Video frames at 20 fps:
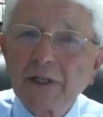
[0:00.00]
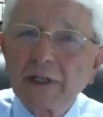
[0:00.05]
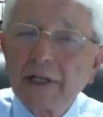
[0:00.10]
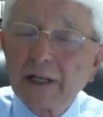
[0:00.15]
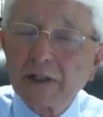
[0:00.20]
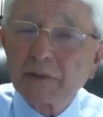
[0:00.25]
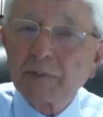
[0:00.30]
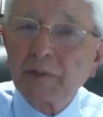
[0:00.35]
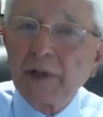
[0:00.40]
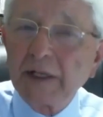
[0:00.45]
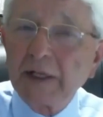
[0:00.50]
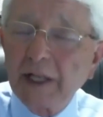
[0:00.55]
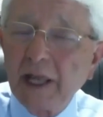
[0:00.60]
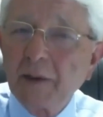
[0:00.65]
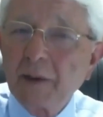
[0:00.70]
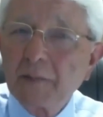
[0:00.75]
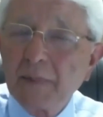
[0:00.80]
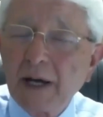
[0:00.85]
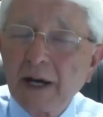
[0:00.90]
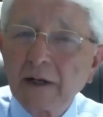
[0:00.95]
And I explained to
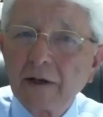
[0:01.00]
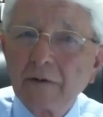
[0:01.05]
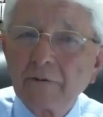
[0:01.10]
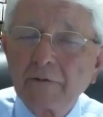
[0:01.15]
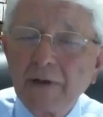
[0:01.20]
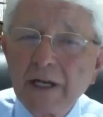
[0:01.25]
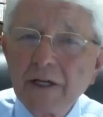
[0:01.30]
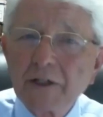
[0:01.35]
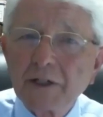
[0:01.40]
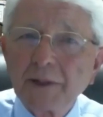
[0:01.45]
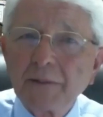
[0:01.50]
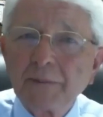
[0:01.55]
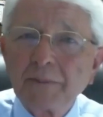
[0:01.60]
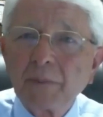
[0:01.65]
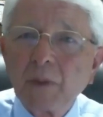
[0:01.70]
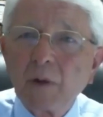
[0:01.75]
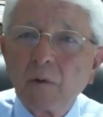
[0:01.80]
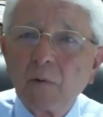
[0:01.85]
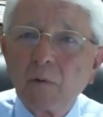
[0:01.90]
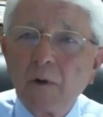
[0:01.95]
him about aphasia,
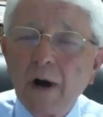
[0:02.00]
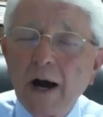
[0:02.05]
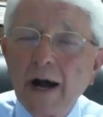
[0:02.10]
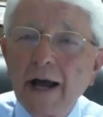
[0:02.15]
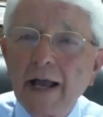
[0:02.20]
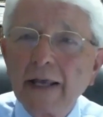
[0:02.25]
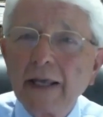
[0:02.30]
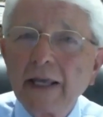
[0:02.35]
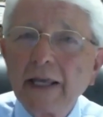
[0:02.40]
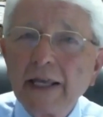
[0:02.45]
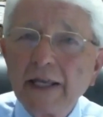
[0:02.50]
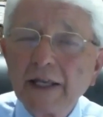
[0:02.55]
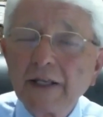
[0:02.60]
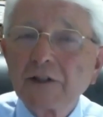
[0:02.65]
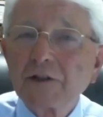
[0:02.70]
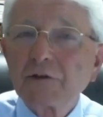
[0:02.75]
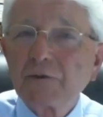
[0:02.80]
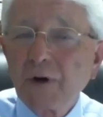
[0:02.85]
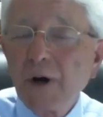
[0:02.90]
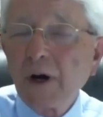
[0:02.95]
why
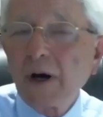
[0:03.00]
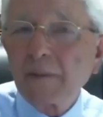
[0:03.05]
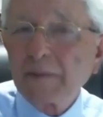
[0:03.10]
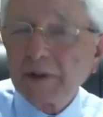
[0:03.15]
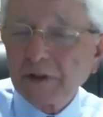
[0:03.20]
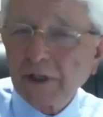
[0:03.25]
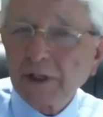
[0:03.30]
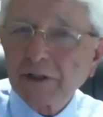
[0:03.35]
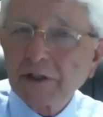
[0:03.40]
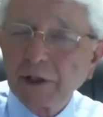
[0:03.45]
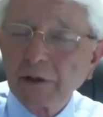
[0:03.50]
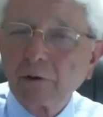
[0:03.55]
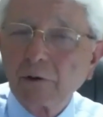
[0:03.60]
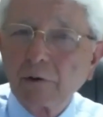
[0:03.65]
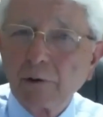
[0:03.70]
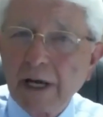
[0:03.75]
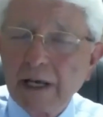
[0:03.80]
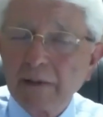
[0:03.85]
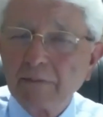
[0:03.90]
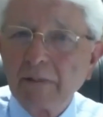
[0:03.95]
his farm is such a
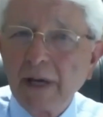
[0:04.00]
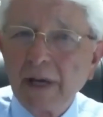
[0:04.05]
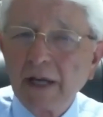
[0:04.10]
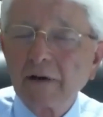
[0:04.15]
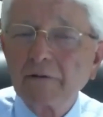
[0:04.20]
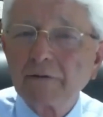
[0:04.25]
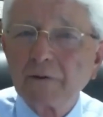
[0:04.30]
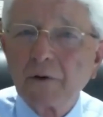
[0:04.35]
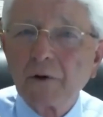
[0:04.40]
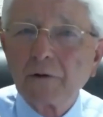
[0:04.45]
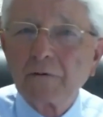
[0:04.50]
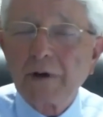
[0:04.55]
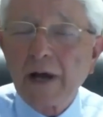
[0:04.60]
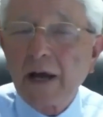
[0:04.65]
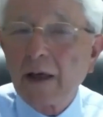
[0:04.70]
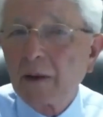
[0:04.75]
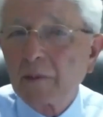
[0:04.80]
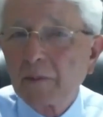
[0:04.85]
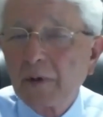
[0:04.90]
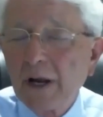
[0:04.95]
great metaphor for
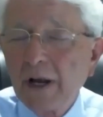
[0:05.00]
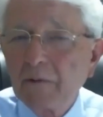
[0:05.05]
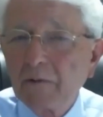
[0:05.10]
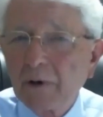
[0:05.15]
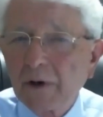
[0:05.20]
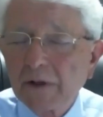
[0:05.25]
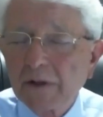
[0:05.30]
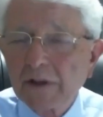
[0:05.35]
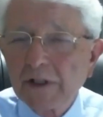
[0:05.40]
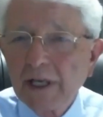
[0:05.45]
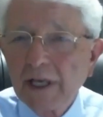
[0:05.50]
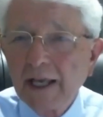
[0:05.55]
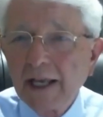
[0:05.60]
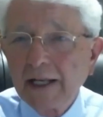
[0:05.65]
how the brain works.